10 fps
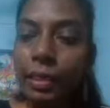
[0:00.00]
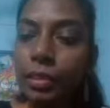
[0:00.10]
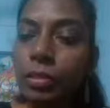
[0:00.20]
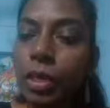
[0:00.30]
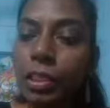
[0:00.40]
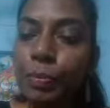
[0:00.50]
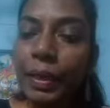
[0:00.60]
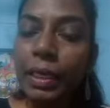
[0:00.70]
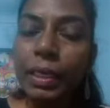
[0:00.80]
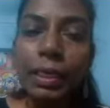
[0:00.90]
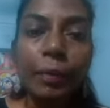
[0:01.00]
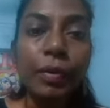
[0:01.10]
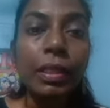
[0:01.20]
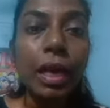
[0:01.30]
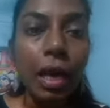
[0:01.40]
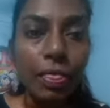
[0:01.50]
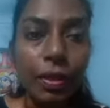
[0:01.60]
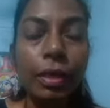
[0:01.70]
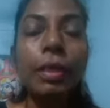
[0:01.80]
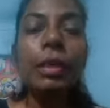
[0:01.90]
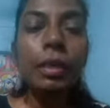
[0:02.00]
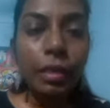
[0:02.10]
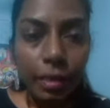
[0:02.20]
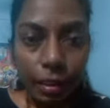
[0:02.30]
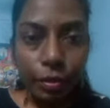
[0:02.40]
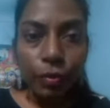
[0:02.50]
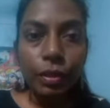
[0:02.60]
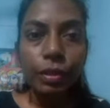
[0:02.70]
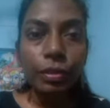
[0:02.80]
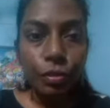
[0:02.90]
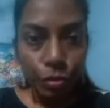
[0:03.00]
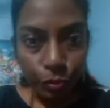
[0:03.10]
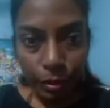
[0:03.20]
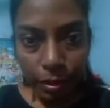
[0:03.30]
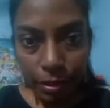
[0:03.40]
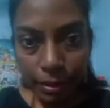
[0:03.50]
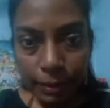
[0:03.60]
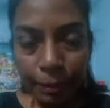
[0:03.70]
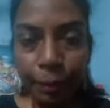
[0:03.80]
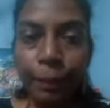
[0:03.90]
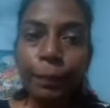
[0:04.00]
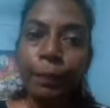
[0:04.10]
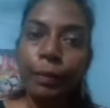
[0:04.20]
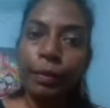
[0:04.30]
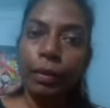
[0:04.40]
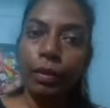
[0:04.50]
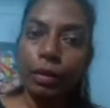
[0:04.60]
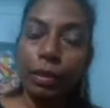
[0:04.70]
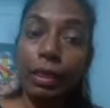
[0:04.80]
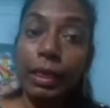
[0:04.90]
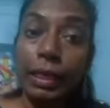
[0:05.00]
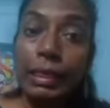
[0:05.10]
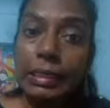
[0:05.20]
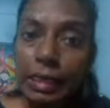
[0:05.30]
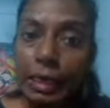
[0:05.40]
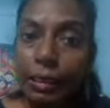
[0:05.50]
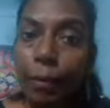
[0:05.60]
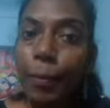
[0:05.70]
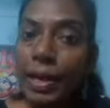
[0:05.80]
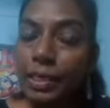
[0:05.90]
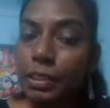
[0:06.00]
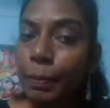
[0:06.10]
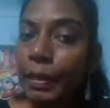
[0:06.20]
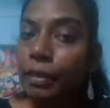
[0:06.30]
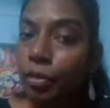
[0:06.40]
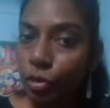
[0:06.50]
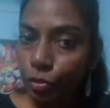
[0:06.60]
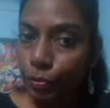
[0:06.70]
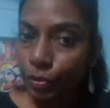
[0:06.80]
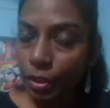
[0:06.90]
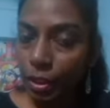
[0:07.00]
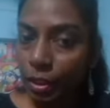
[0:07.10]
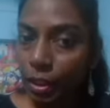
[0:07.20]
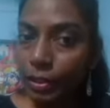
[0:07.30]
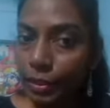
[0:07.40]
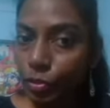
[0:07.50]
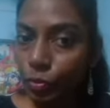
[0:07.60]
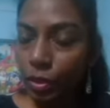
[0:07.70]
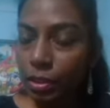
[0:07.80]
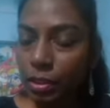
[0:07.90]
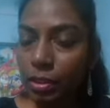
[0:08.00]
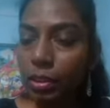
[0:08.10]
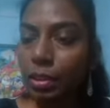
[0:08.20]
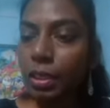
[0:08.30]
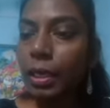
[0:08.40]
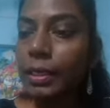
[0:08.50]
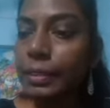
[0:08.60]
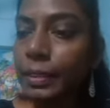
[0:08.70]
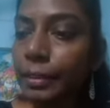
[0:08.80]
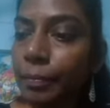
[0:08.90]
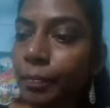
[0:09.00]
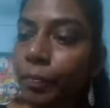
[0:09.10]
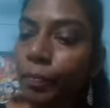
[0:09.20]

is not spending time with other regular students. Interacting, participate and contributing. That is what I said.